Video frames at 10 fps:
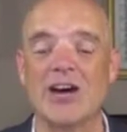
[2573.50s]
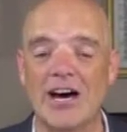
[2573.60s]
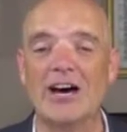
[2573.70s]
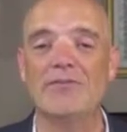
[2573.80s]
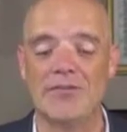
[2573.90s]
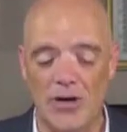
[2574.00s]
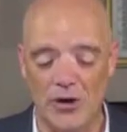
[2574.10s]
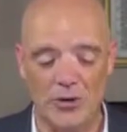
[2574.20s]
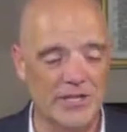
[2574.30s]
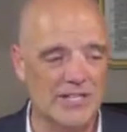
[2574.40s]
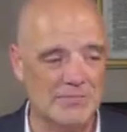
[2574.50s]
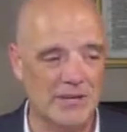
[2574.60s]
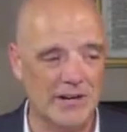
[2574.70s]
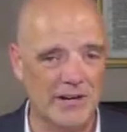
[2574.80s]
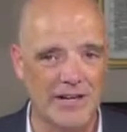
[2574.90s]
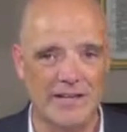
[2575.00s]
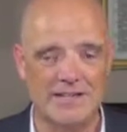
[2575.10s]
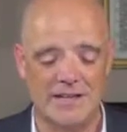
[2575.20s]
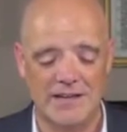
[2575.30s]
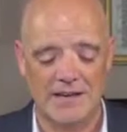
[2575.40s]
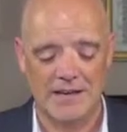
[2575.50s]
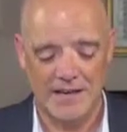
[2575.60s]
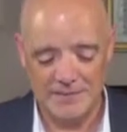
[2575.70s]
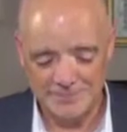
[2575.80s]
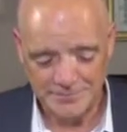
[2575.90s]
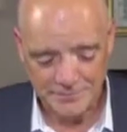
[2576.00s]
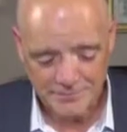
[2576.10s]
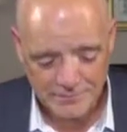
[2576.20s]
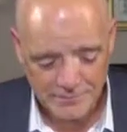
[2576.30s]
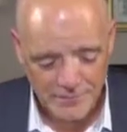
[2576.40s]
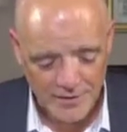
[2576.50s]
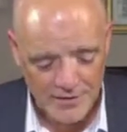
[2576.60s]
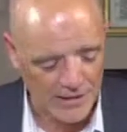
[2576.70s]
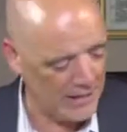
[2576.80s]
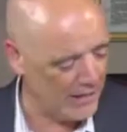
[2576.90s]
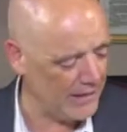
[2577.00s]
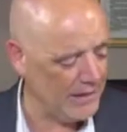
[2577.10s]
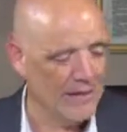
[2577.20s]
of the Holy Spirit. And then he